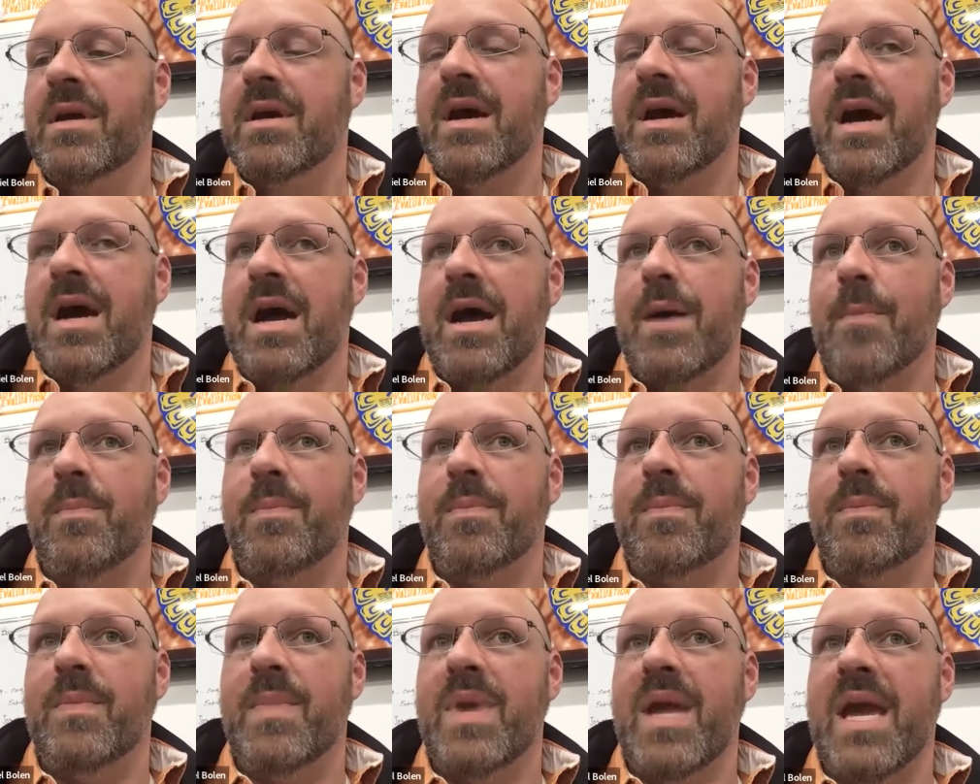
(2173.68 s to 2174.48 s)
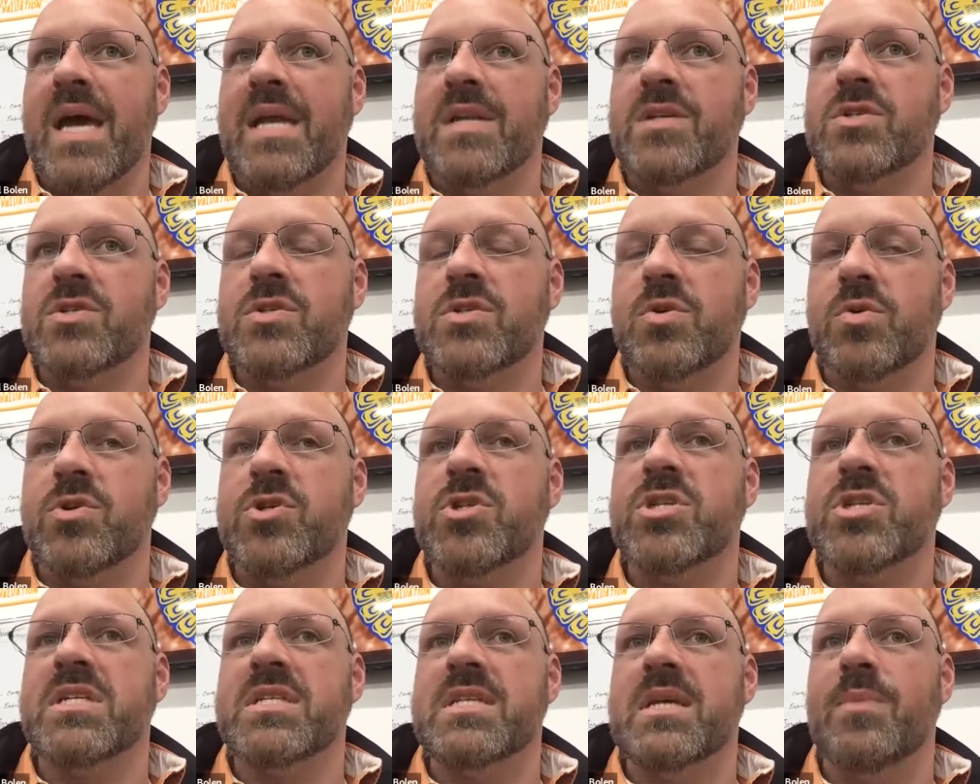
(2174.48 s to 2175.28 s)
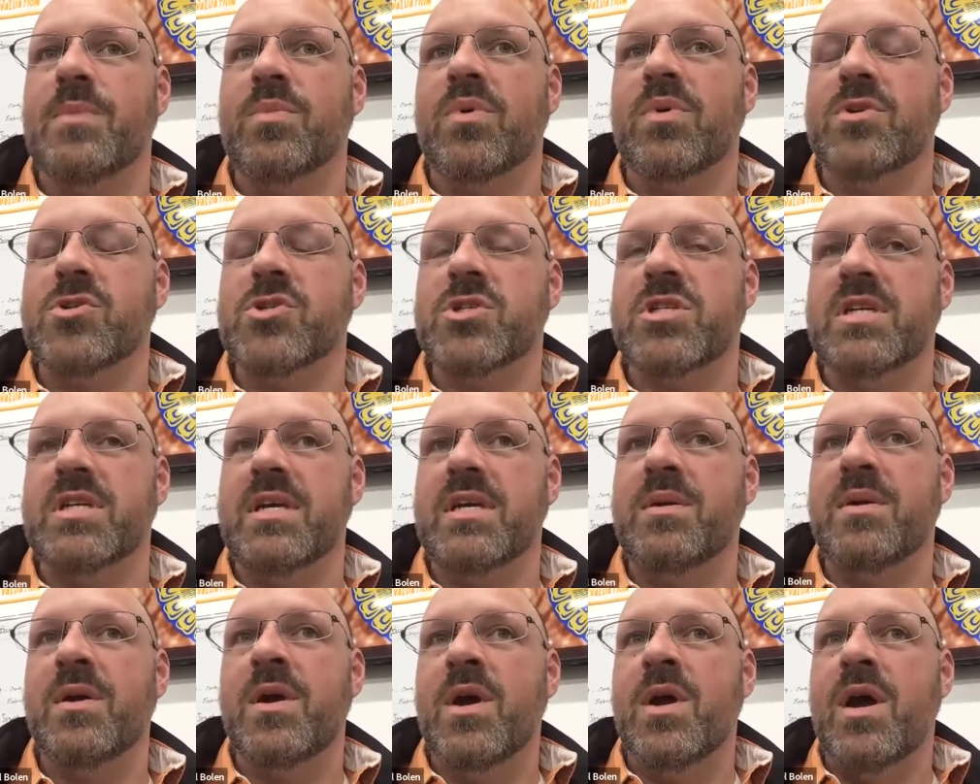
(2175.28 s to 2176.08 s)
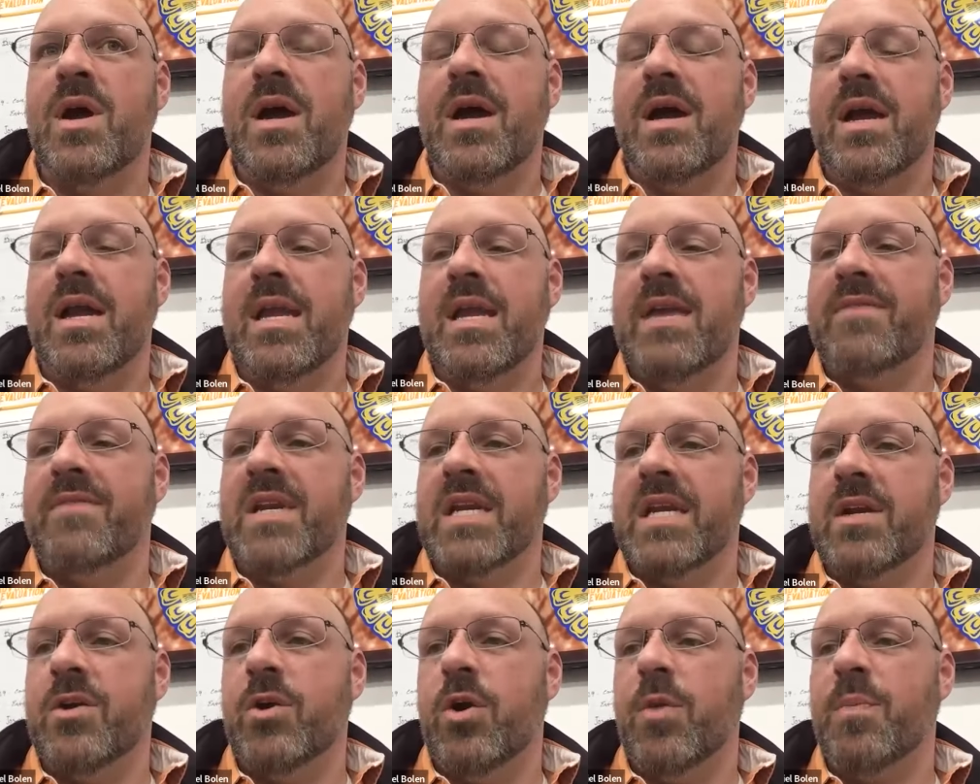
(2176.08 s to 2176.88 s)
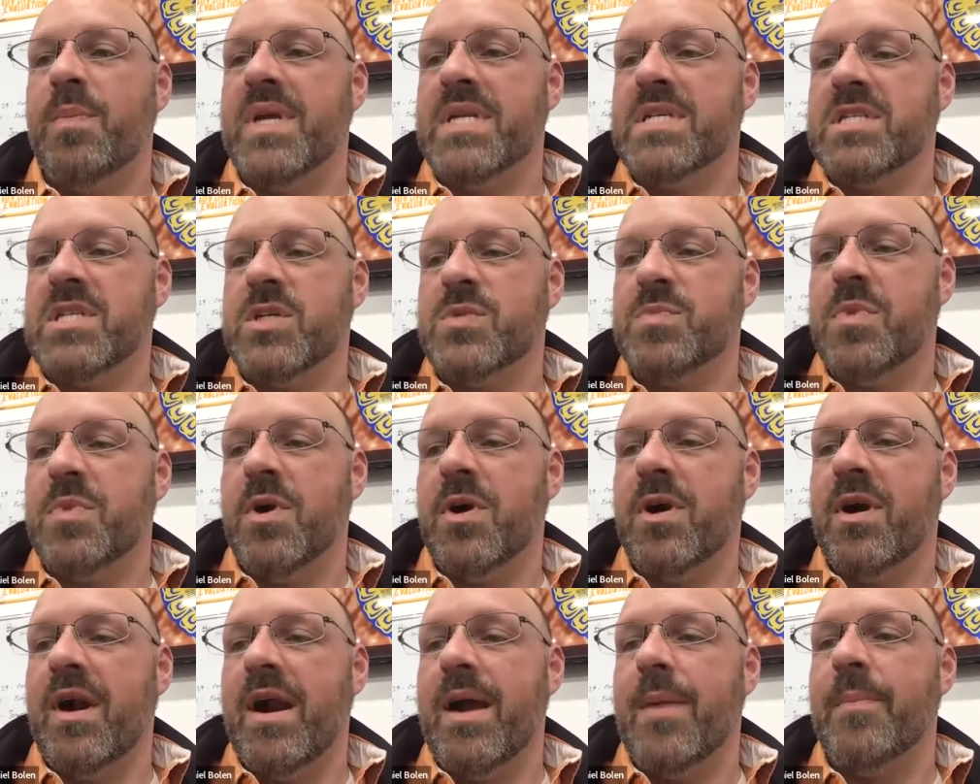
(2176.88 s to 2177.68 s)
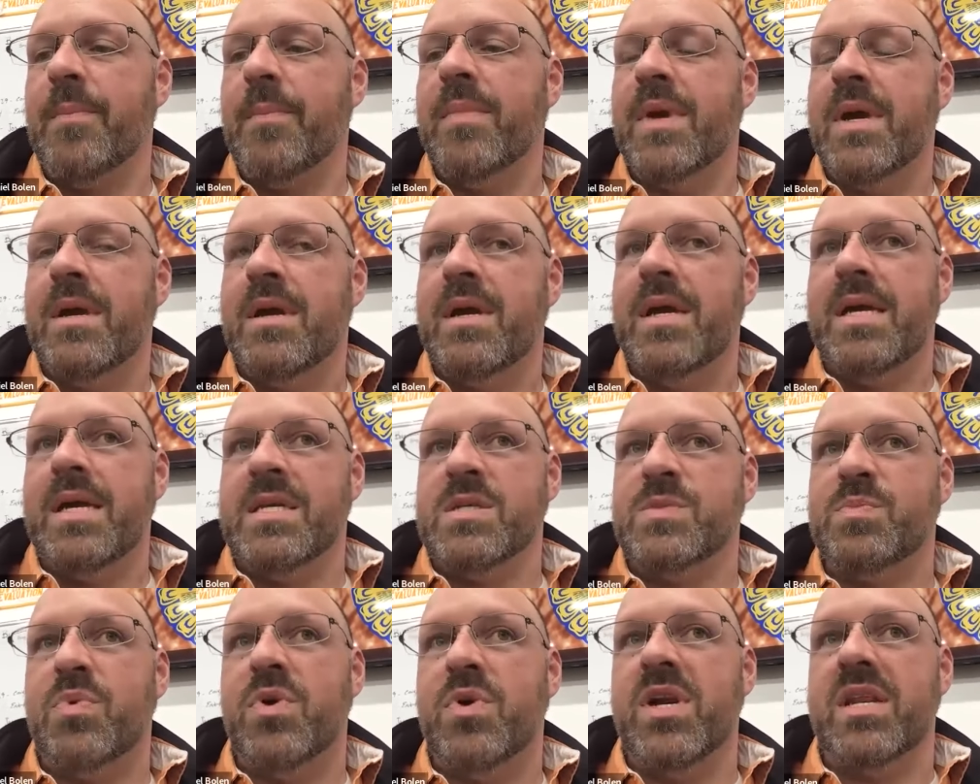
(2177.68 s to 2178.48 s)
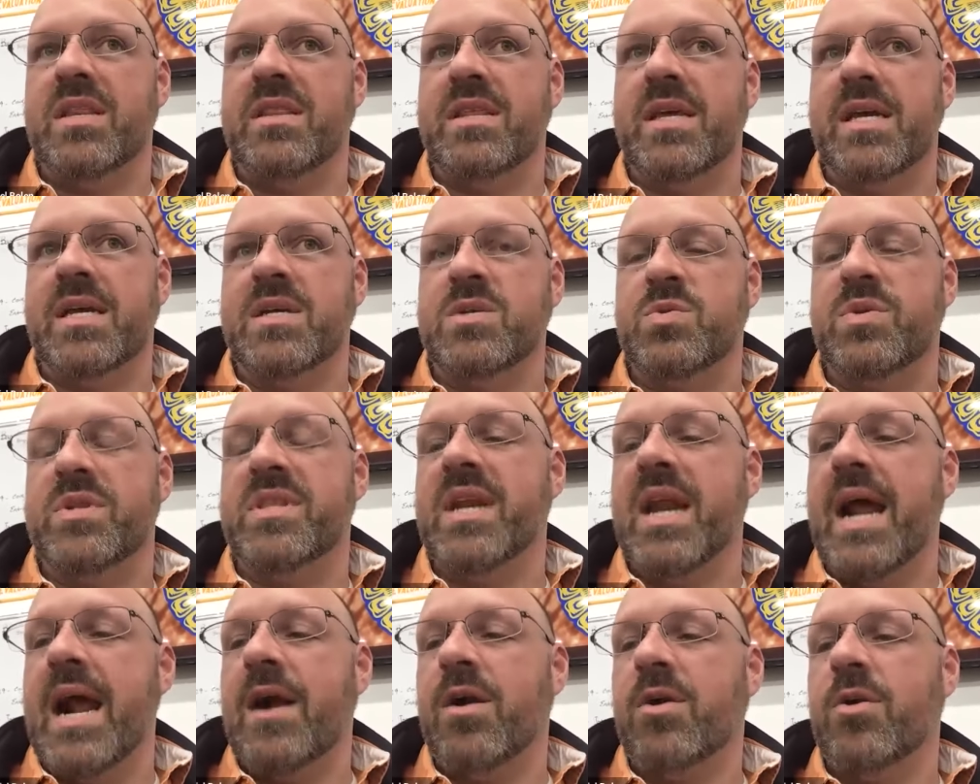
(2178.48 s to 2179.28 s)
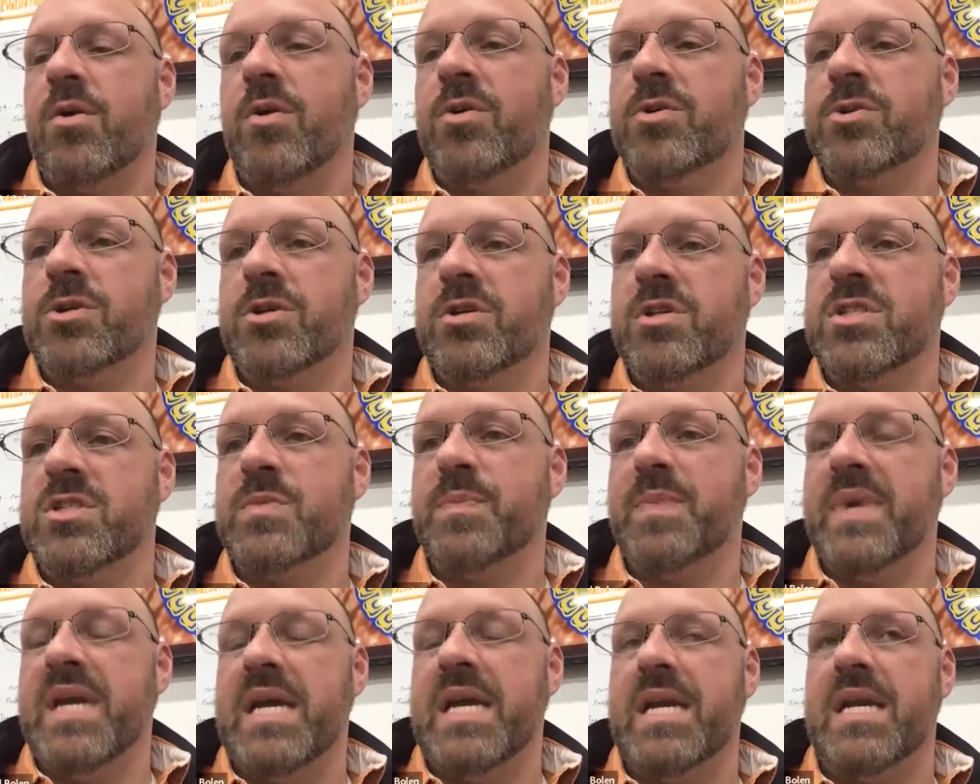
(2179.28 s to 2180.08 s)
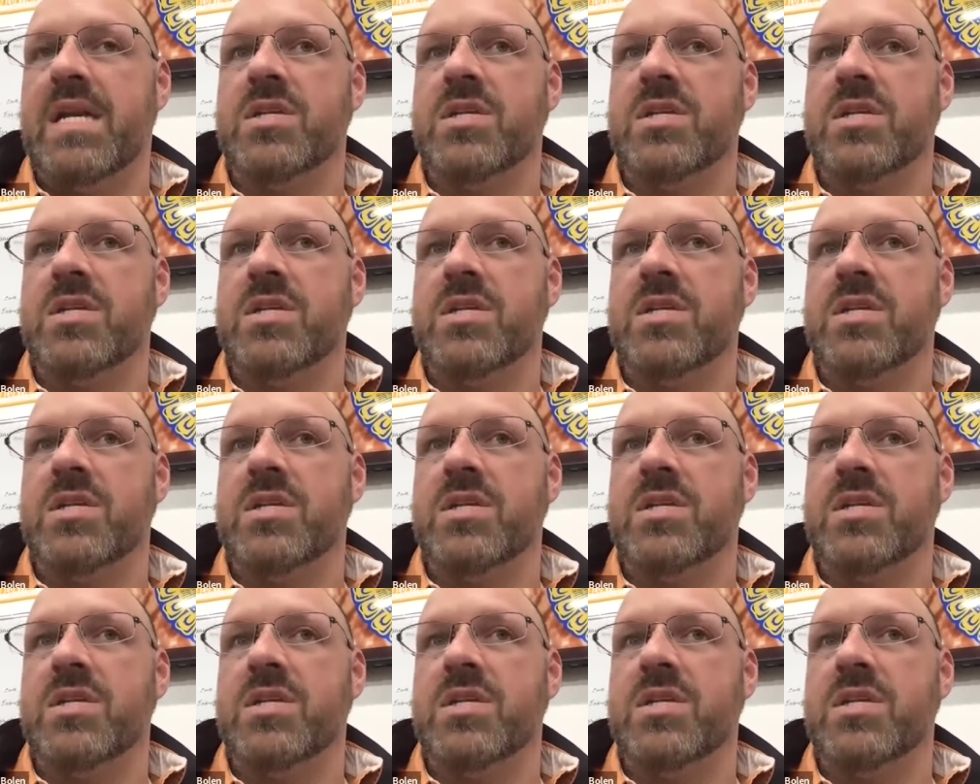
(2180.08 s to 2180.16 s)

And so she, even in her business program, is putting things with an agricultural spin.